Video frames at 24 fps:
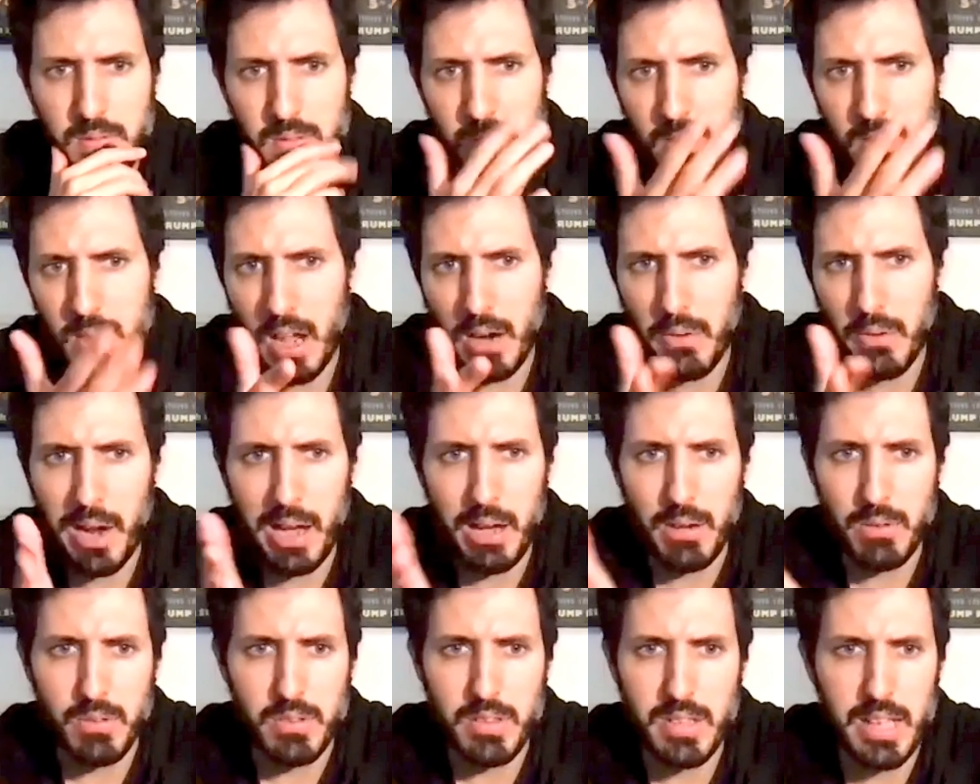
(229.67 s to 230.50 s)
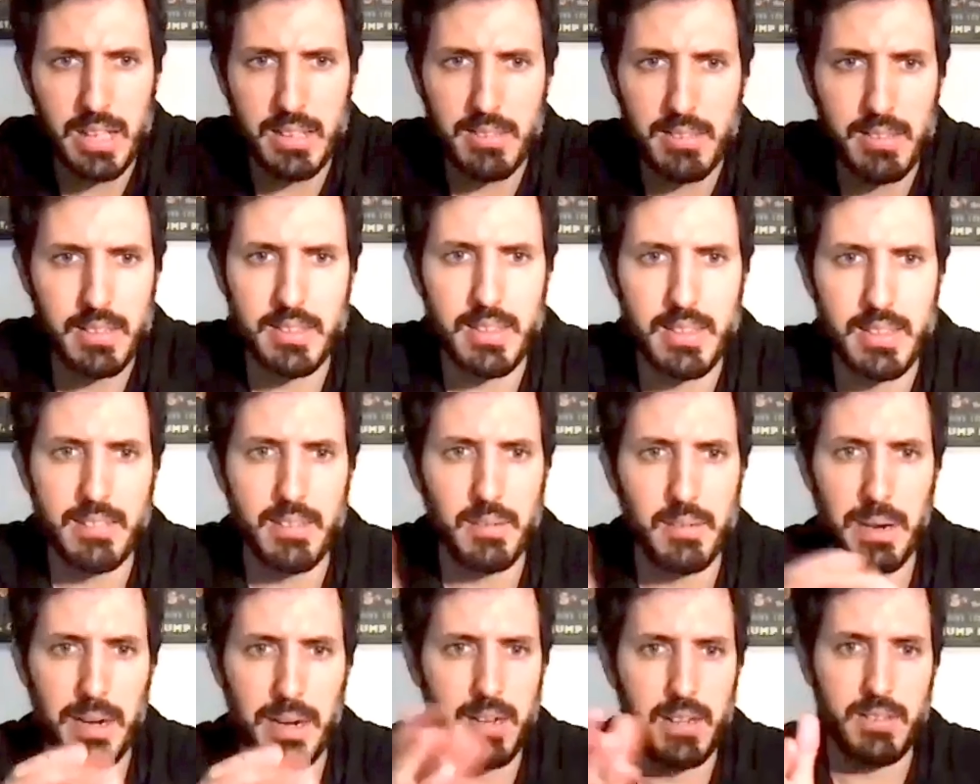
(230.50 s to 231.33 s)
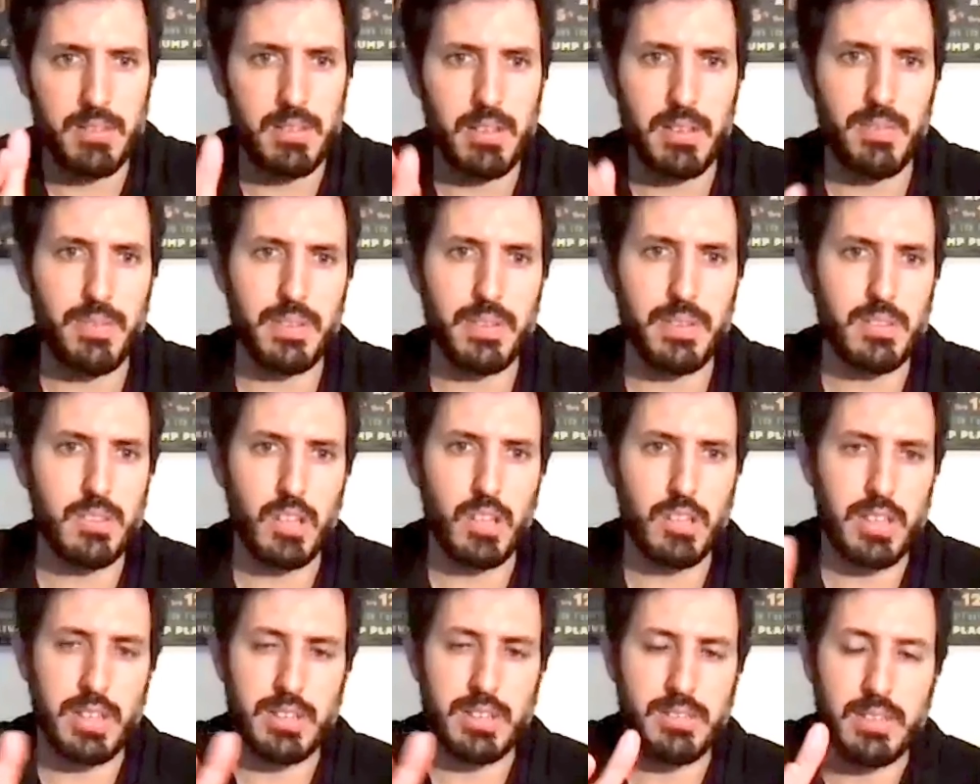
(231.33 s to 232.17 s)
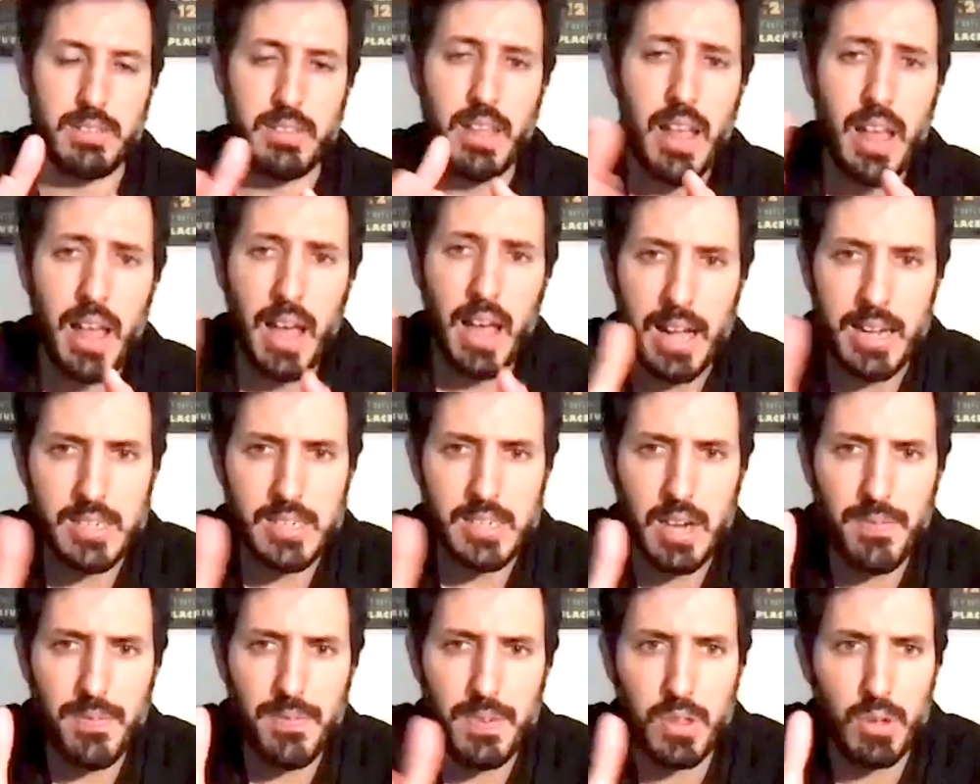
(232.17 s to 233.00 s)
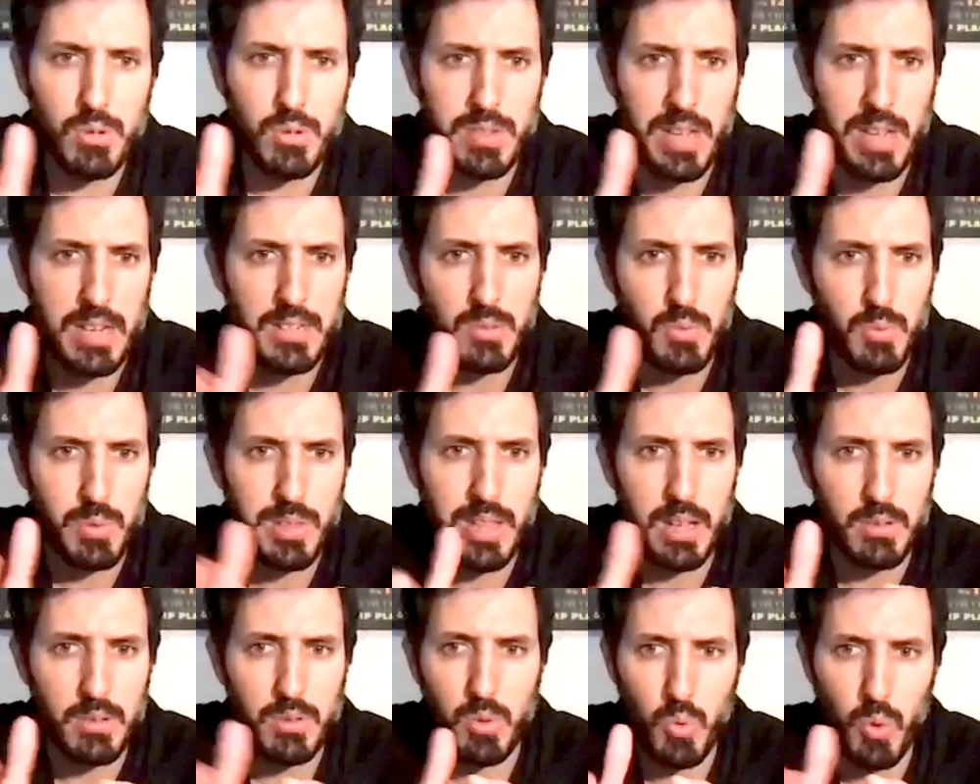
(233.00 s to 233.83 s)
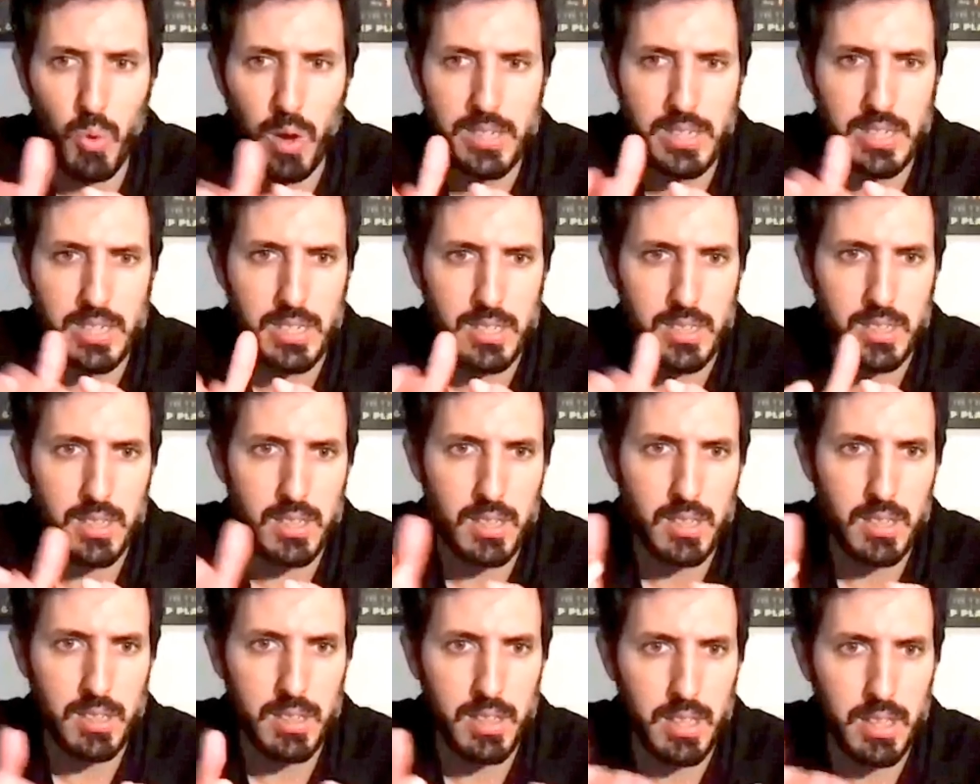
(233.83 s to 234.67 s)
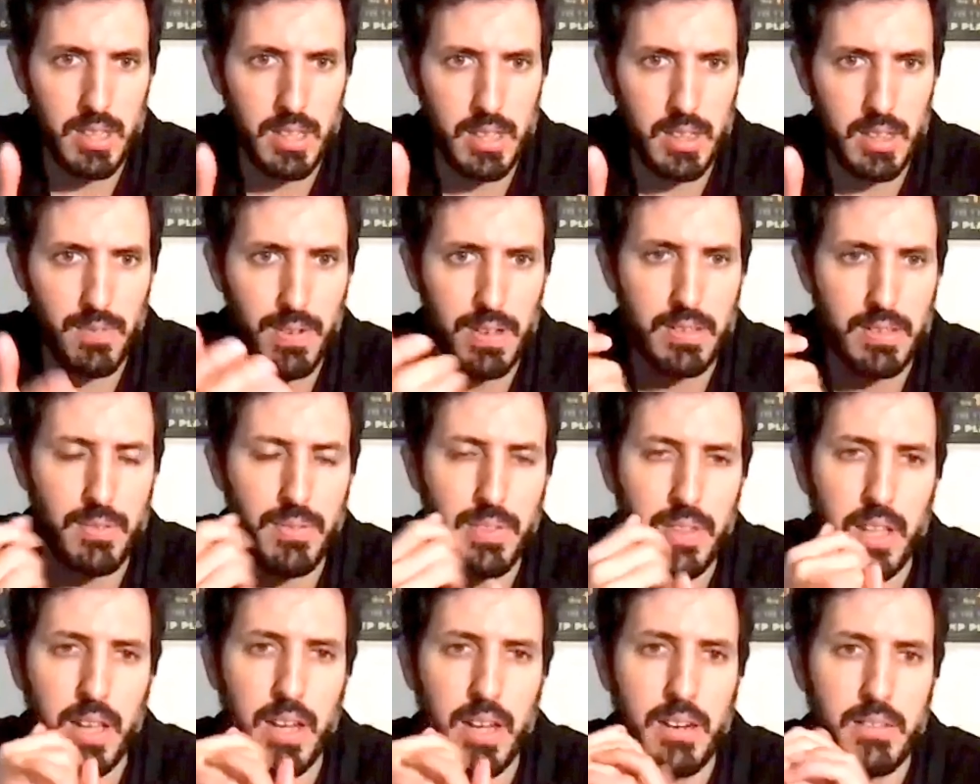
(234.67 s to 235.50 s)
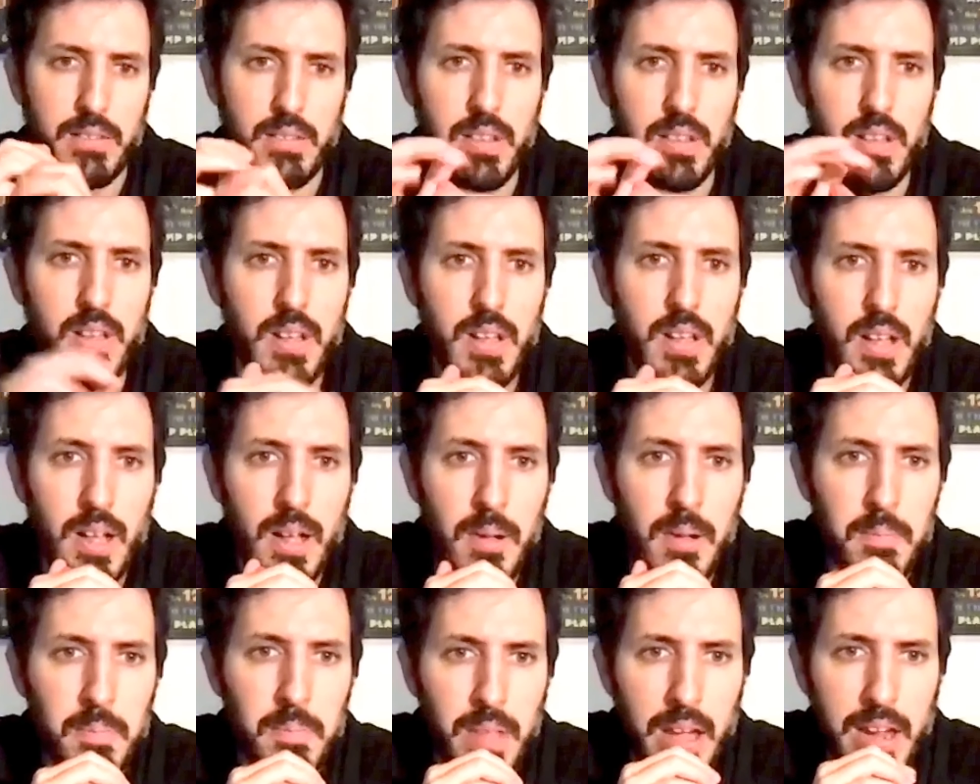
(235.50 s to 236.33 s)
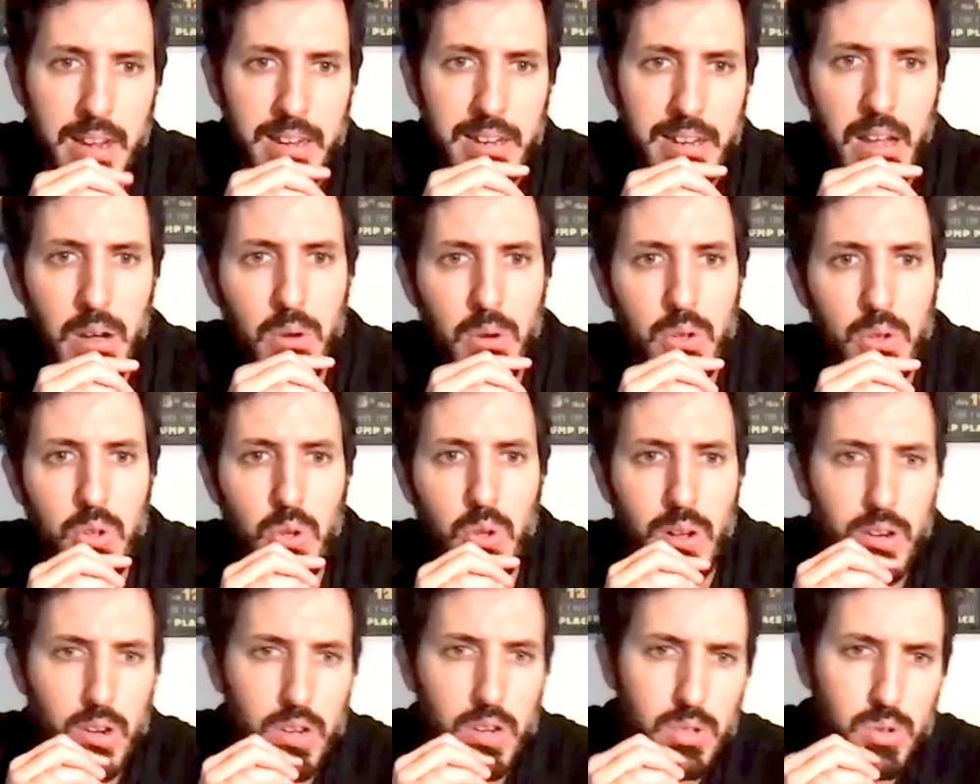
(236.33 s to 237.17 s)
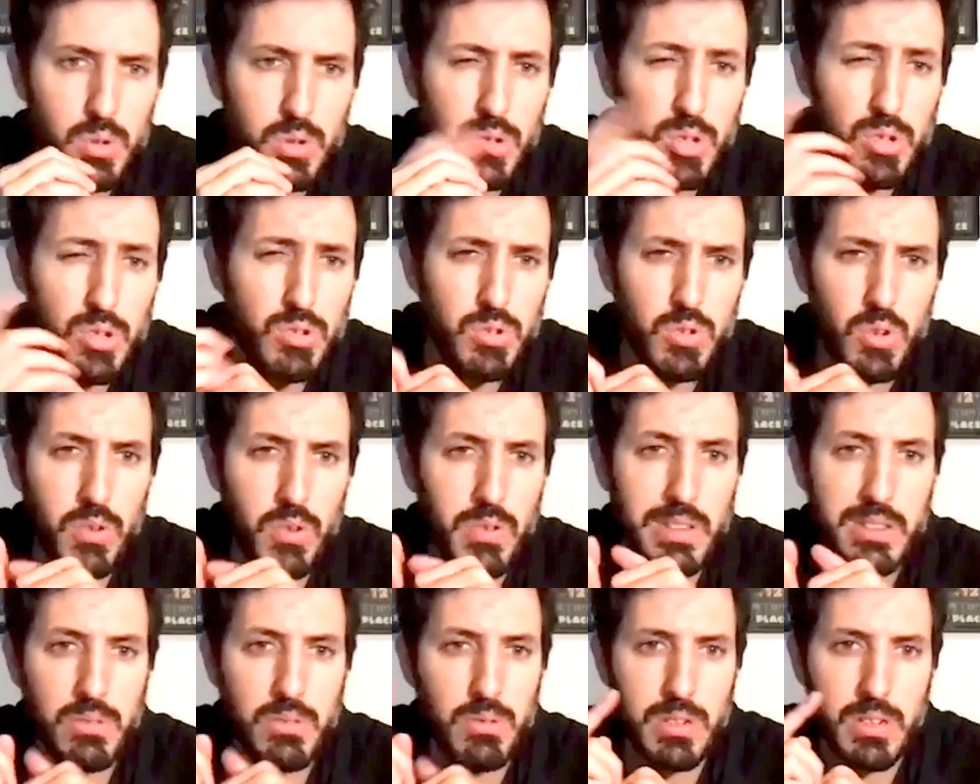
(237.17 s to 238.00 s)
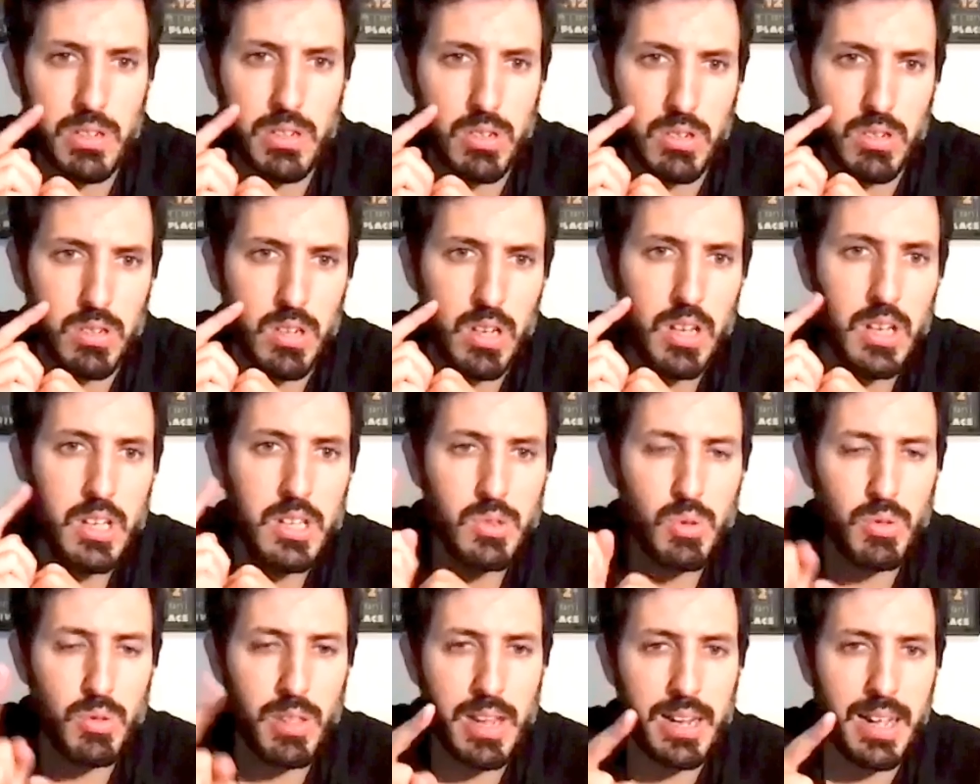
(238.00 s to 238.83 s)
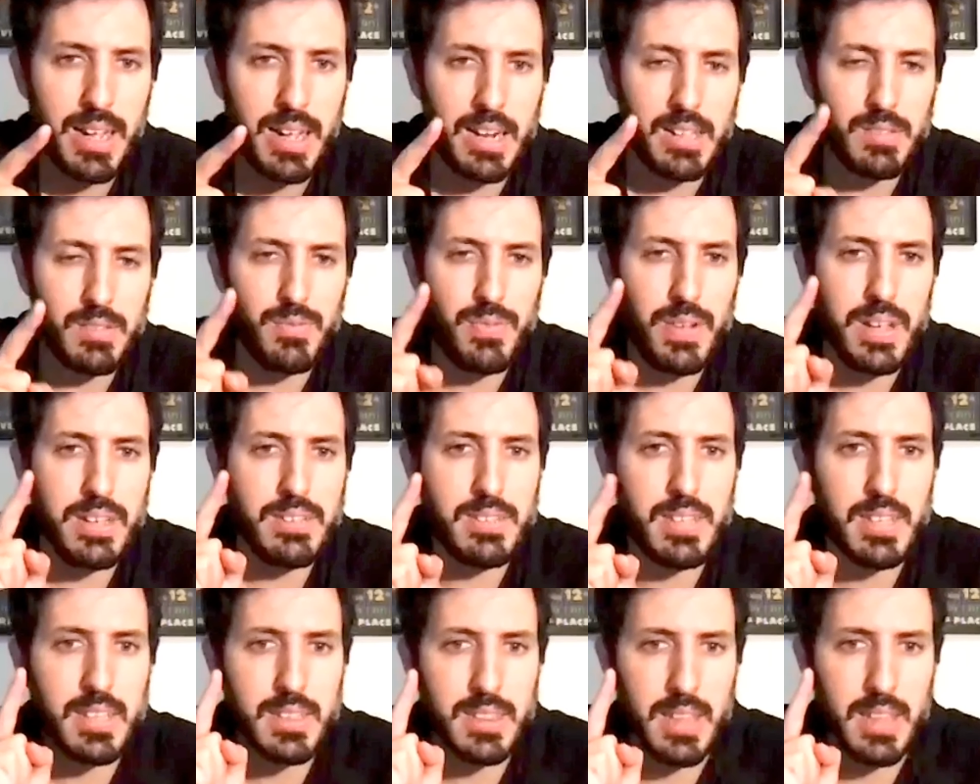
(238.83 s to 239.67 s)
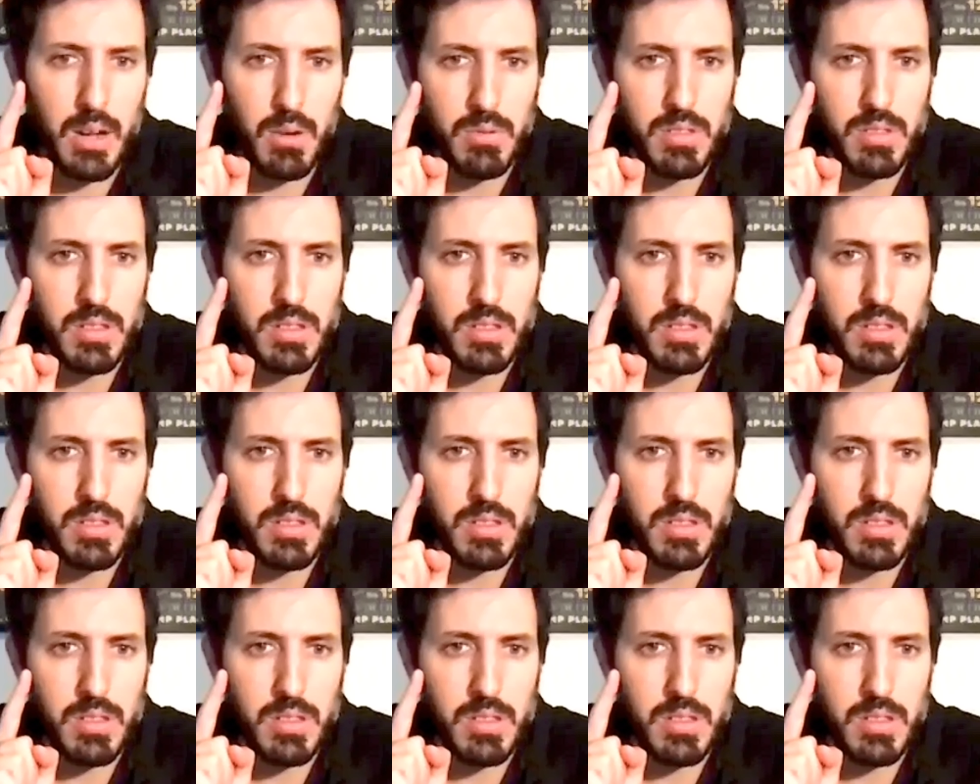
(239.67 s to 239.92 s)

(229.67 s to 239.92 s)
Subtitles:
Around, yes, it doesn't matter if it's not the exact. And shuffle those cards without watching the face of the cards. And now you are going to use your intuition to deal cards facing down,